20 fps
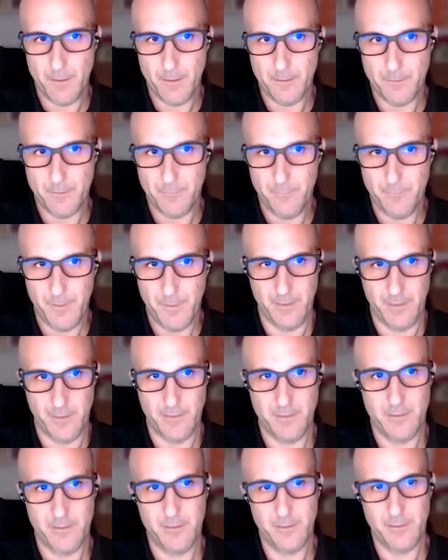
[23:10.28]

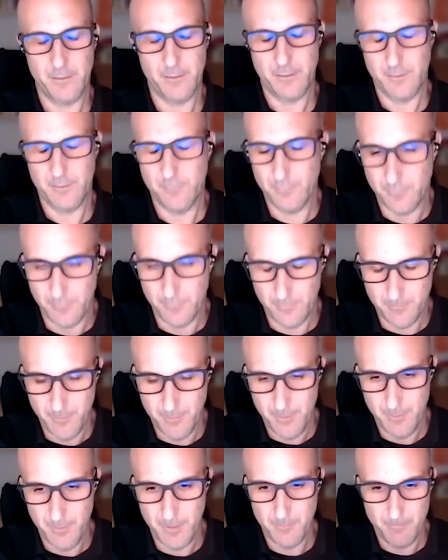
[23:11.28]
First, or
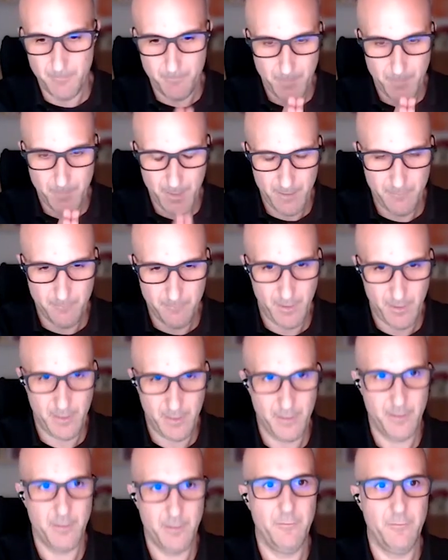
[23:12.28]
maybe very,
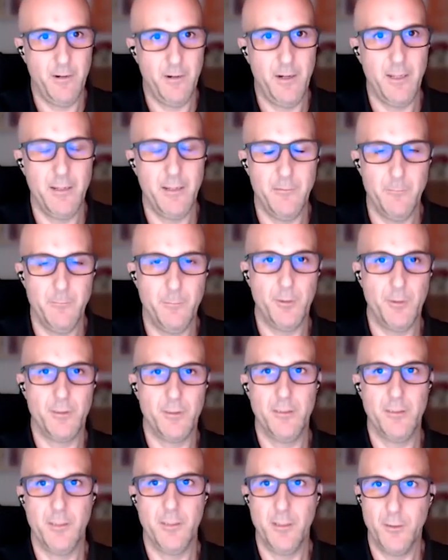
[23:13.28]
very, very
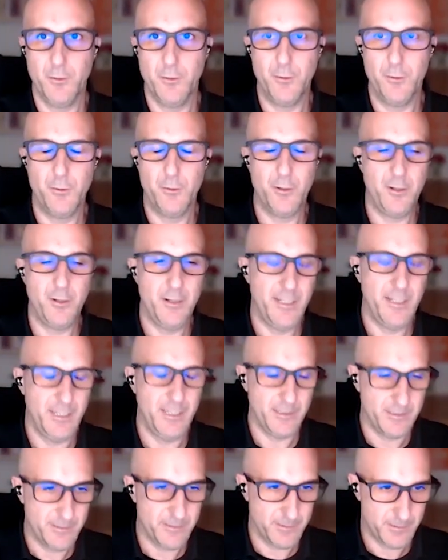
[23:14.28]
important, you don't
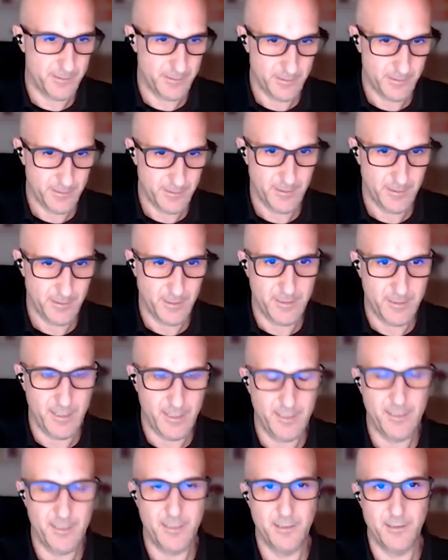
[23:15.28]
need a
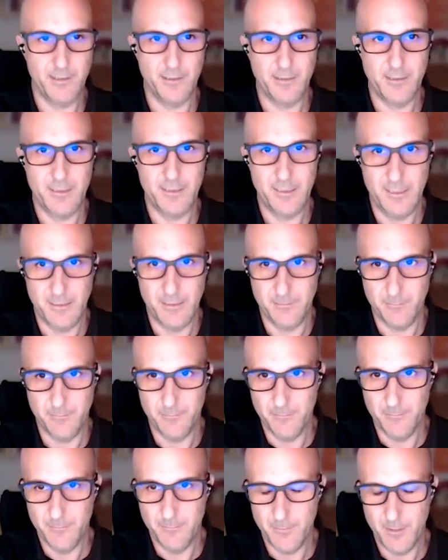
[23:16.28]
technical
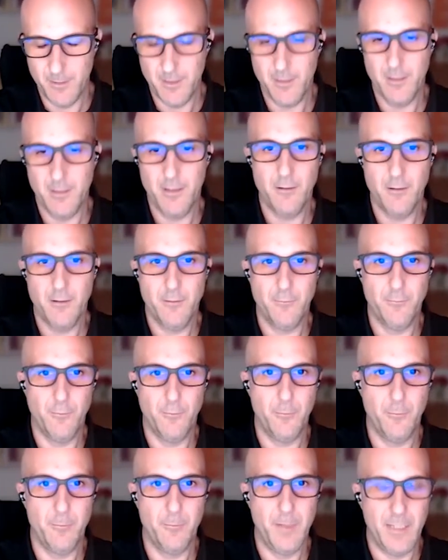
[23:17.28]
team
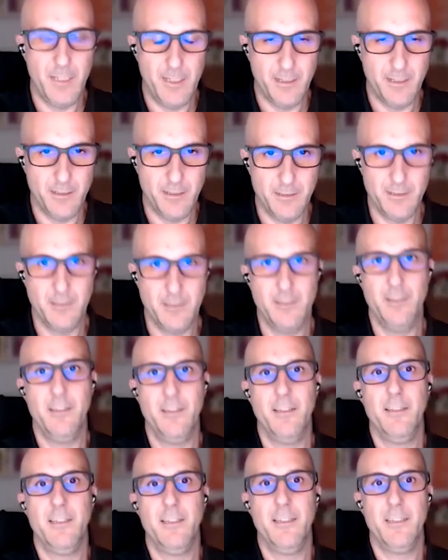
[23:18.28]
for being
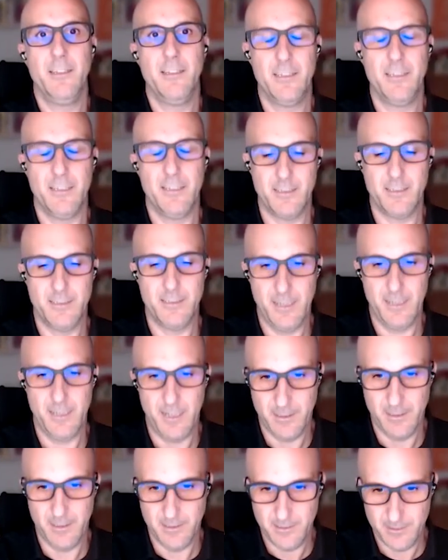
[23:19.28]

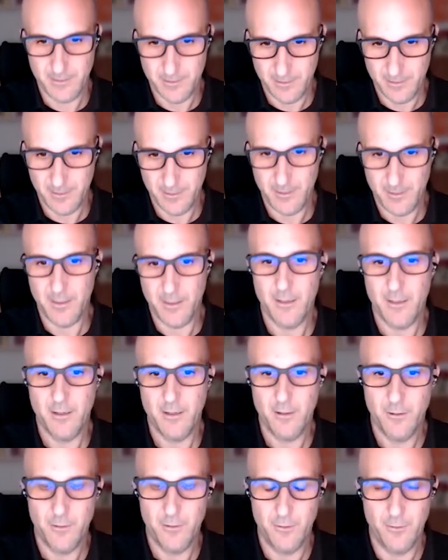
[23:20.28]
success
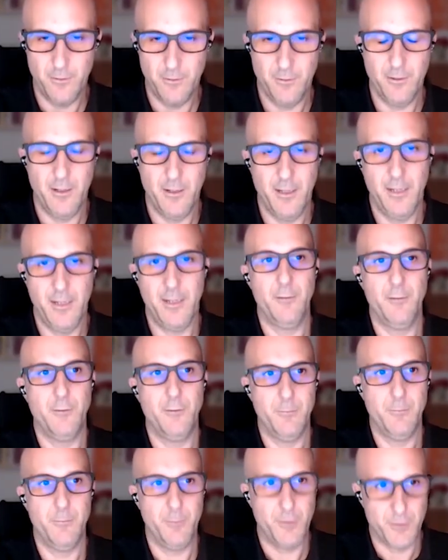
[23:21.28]
on an
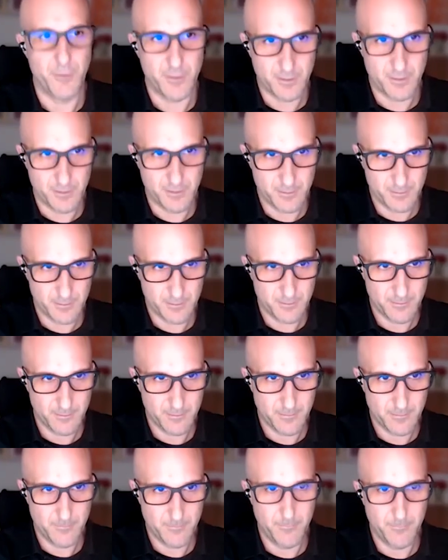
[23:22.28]
IoT project.
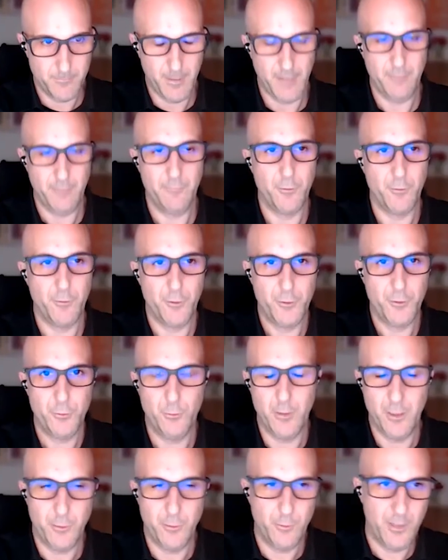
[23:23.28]
But for
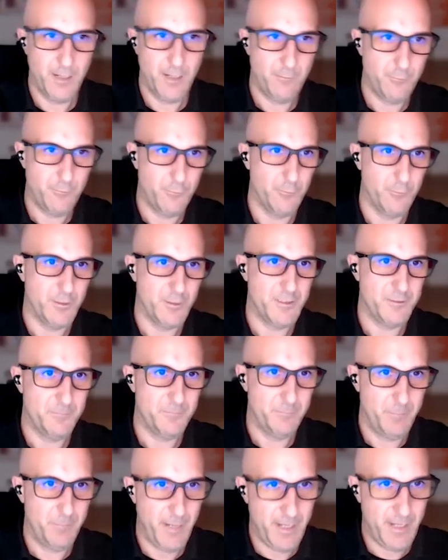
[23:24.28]
sure, you have to
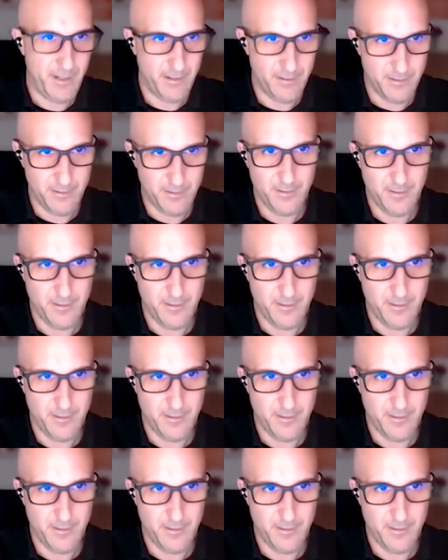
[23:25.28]
spend